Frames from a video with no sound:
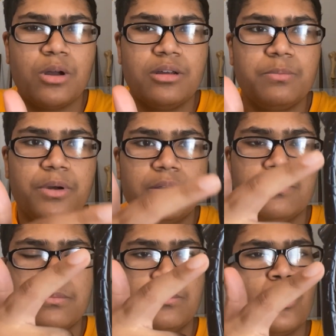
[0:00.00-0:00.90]
wand, but
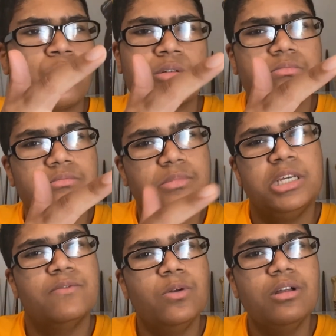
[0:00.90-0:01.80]
more
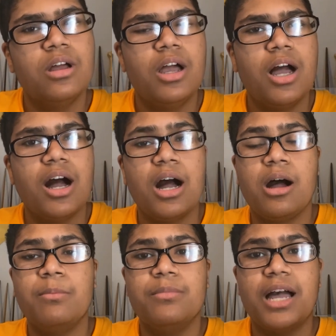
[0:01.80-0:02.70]
evil.
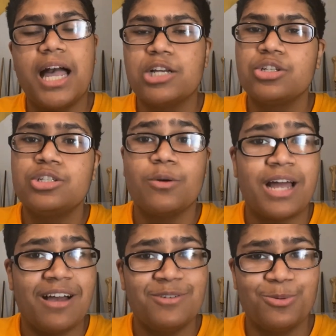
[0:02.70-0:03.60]
I actually don't
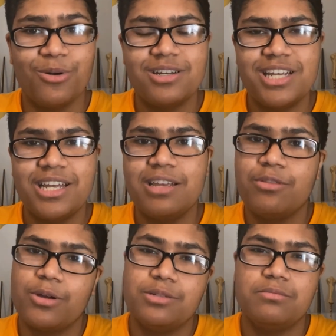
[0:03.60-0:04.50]
have his wand yet,
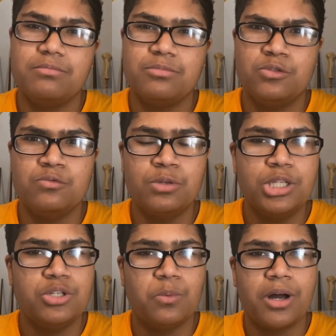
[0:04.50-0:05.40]
even though I
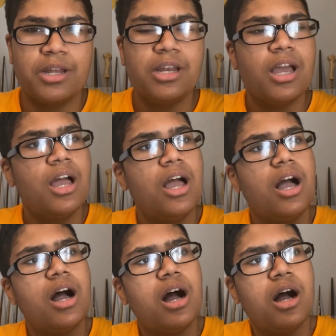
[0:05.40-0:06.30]
really do want it.
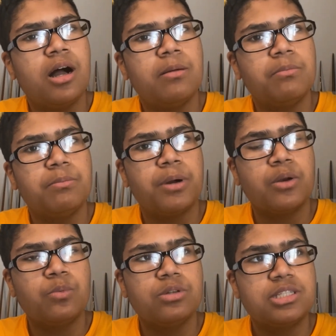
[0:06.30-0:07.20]

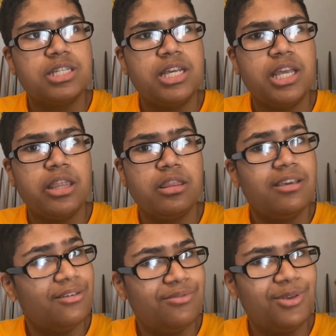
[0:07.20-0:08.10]
But we'll see in
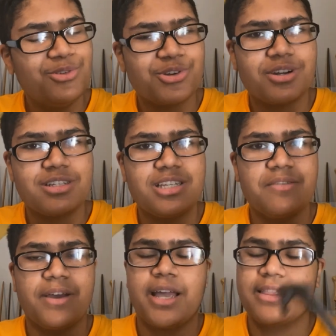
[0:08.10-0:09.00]
the future, see
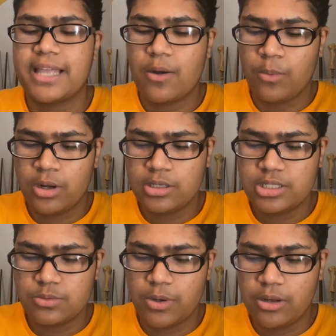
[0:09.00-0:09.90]
if I get that wand
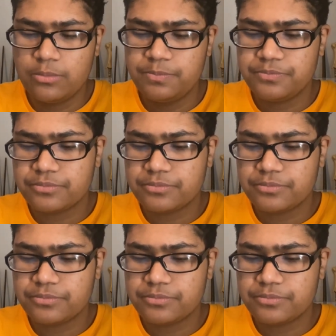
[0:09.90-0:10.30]
as well.